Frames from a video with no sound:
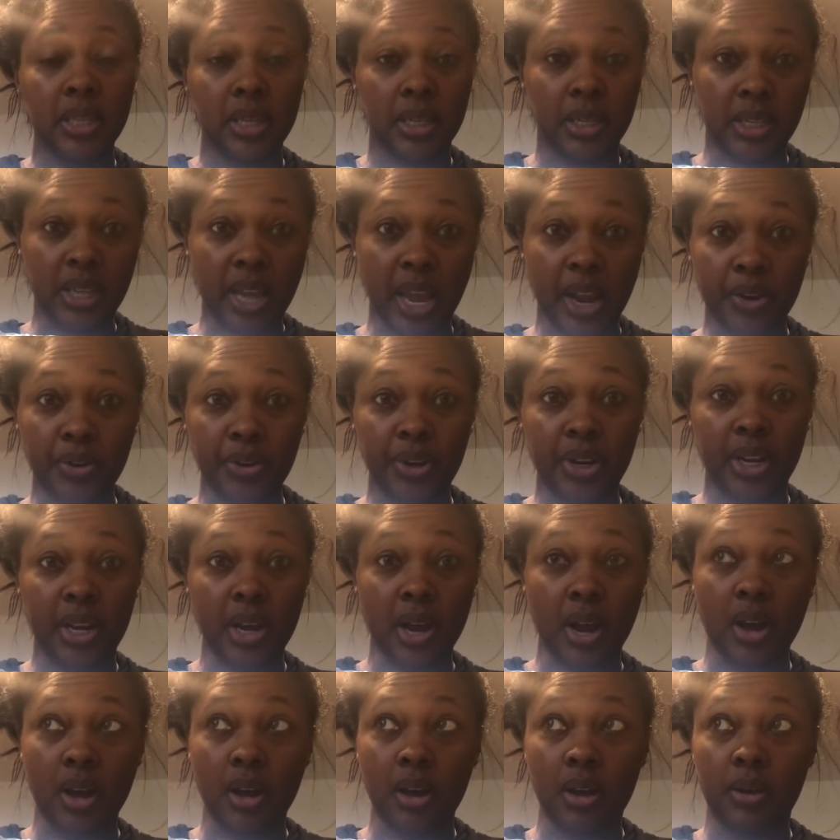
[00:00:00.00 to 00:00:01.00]
The
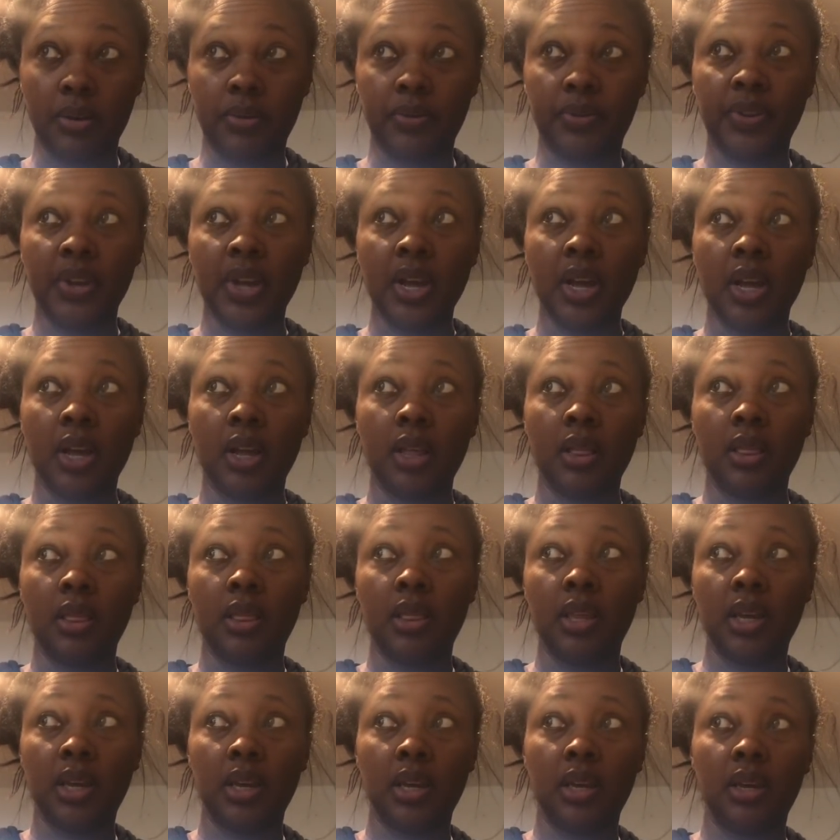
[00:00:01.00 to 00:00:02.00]
integrity of
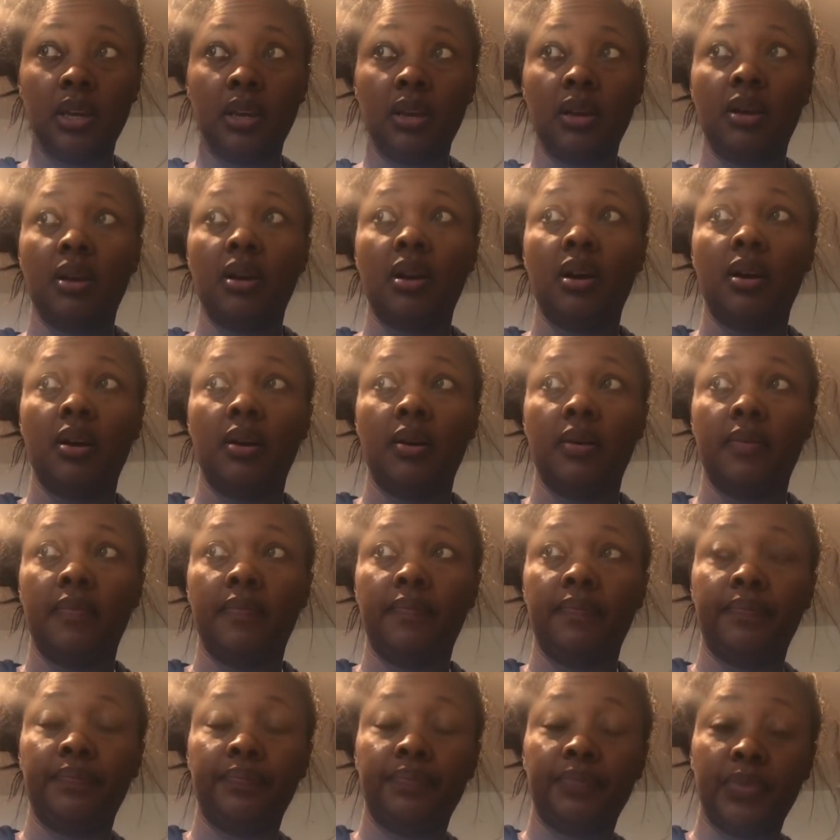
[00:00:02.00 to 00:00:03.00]
the
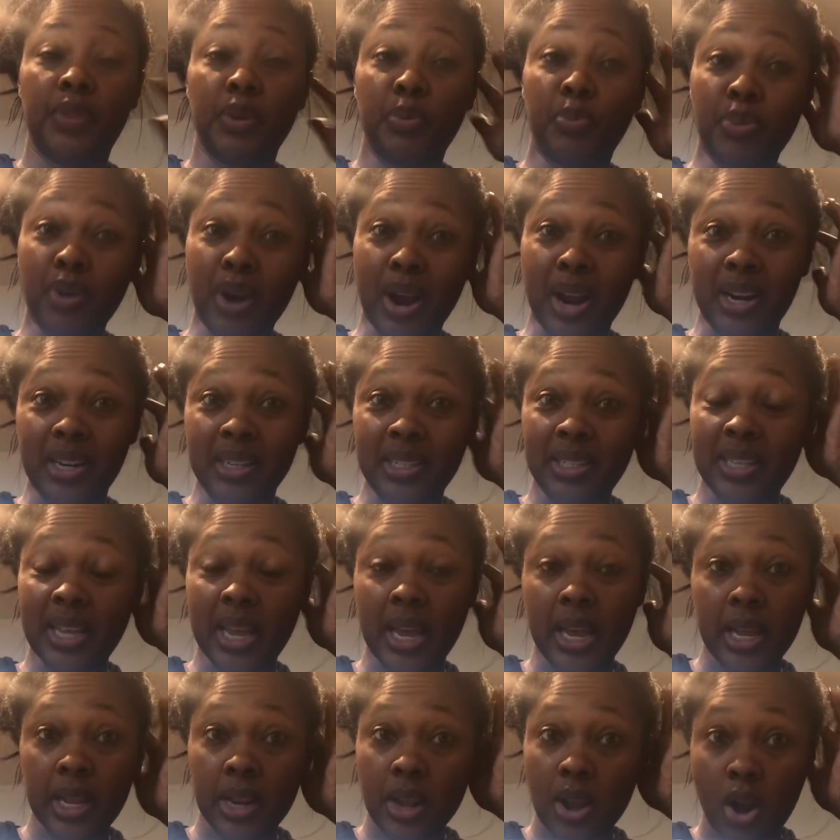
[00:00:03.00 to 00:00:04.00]
products
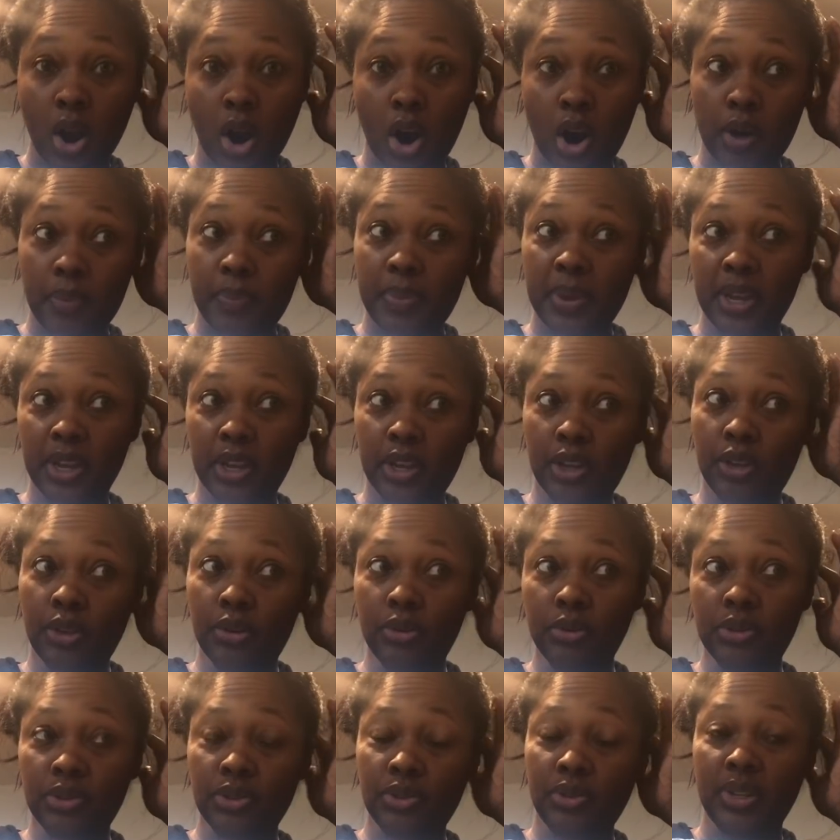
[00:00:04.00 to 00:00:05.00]
that are being
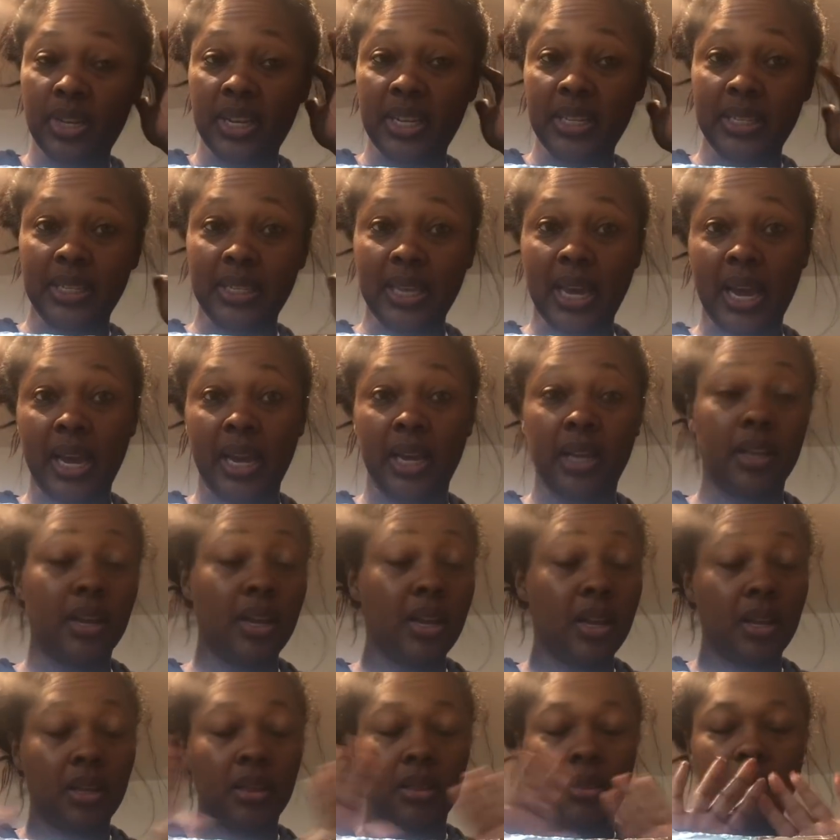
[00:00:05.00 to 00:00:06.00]
used on that site,
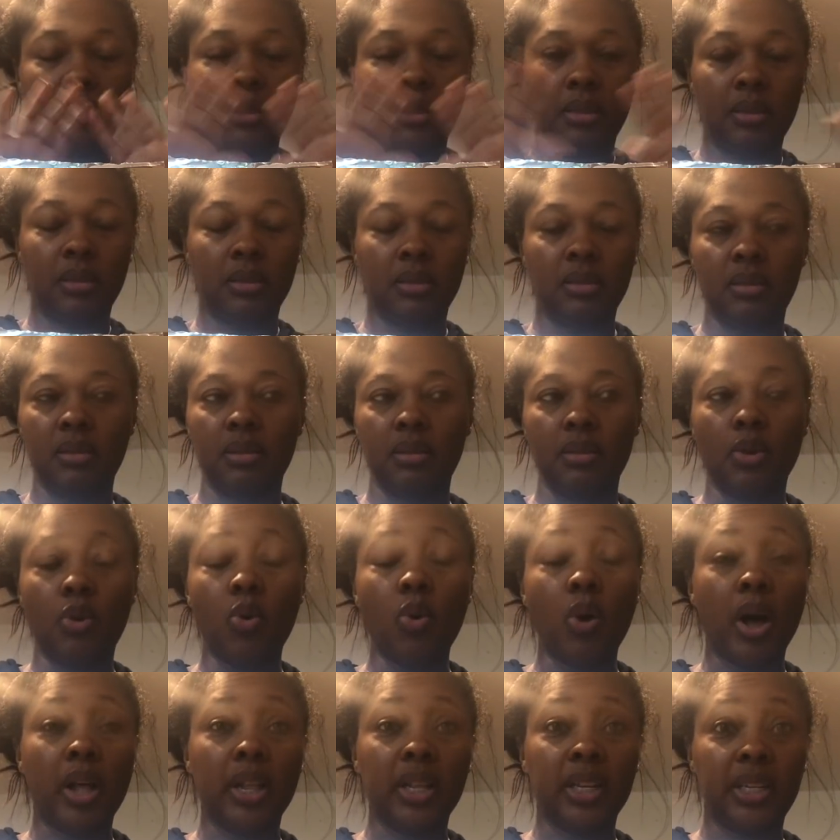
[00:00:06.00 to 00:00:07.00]
the
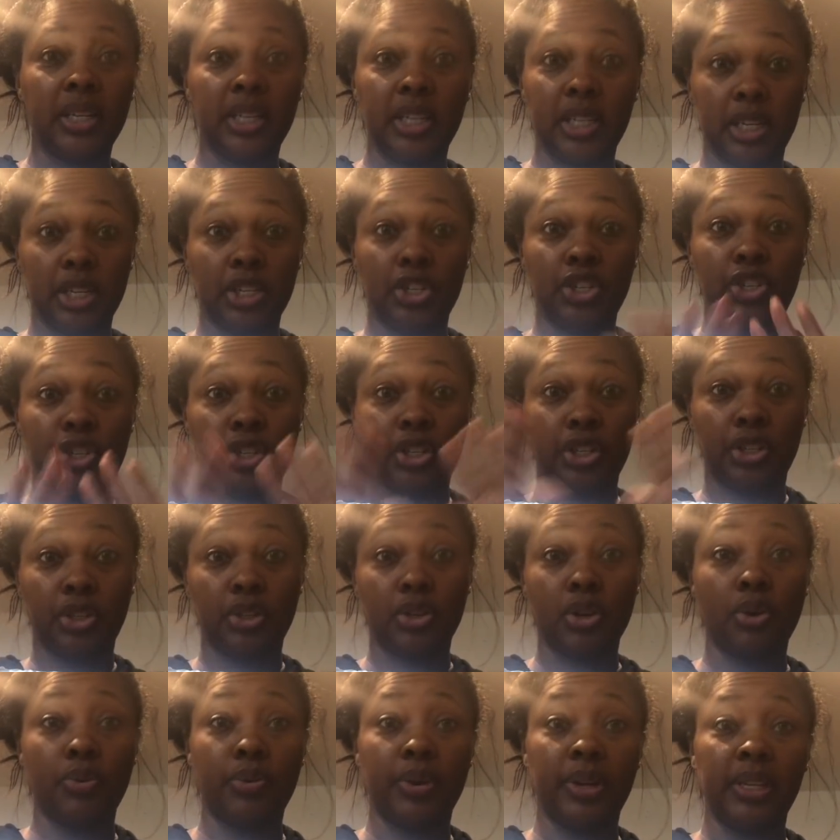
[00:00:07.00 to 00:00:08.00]
quality is
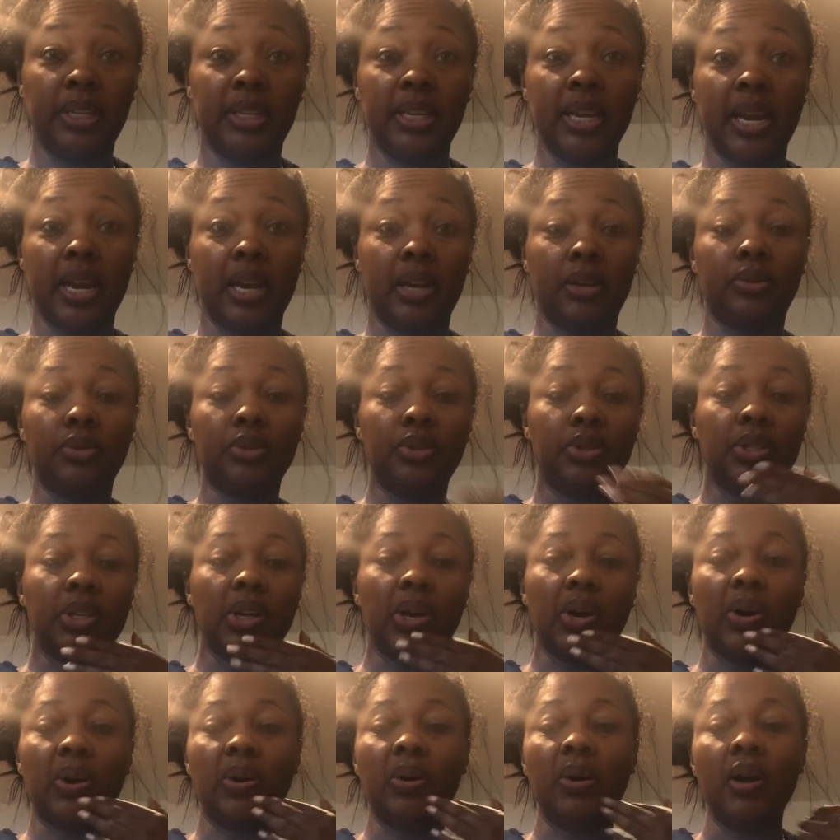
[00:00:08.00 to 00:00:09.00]
just going down.
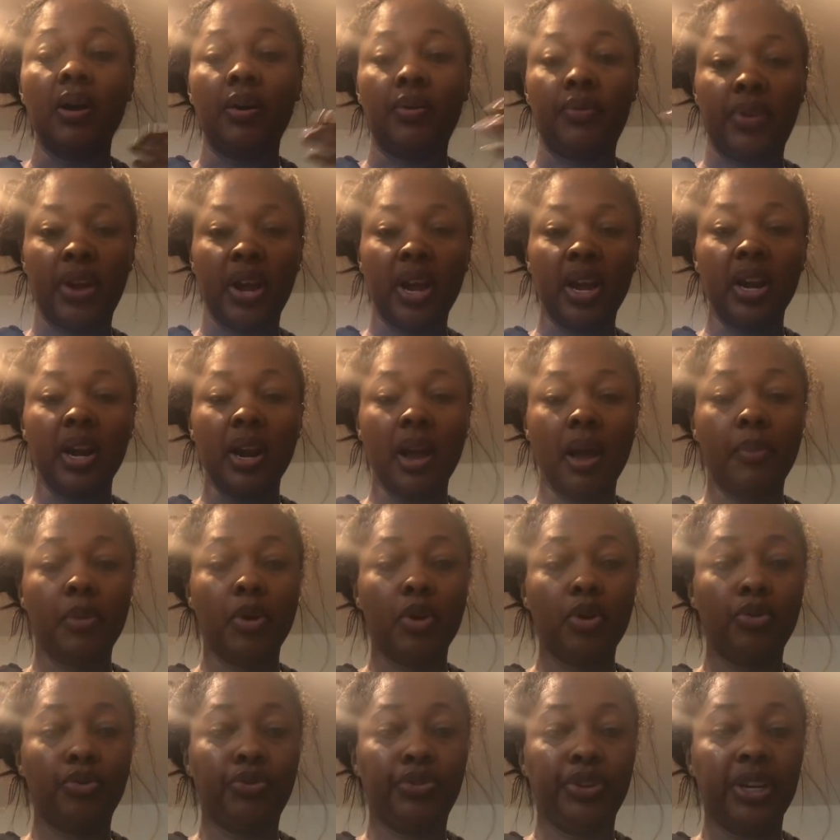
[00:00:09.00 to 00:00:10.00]
So for
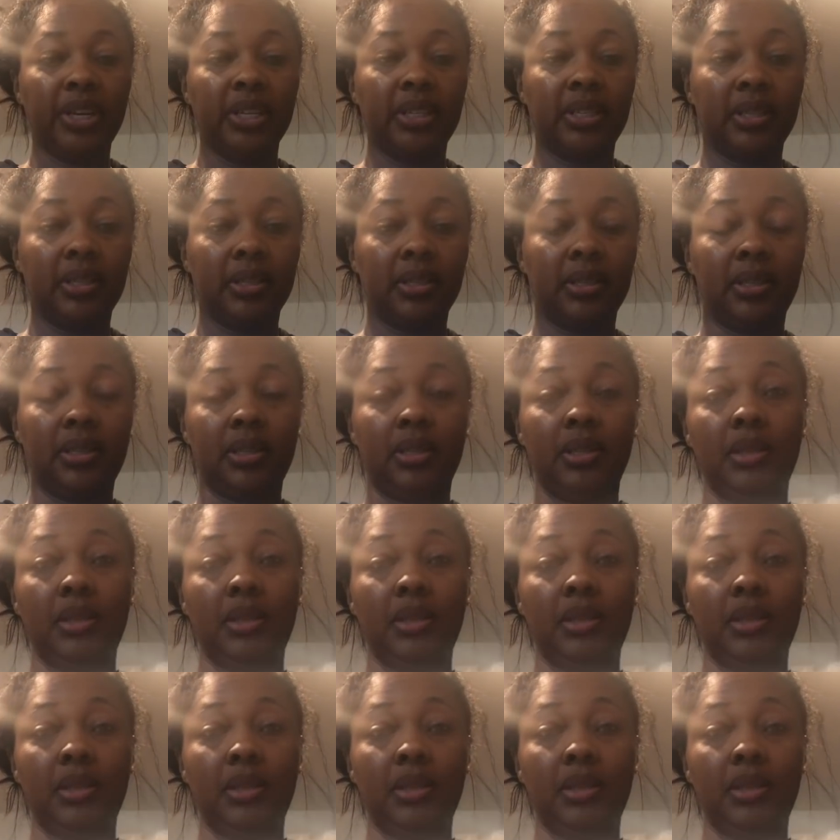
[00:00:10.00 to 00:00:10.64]
economical reasons,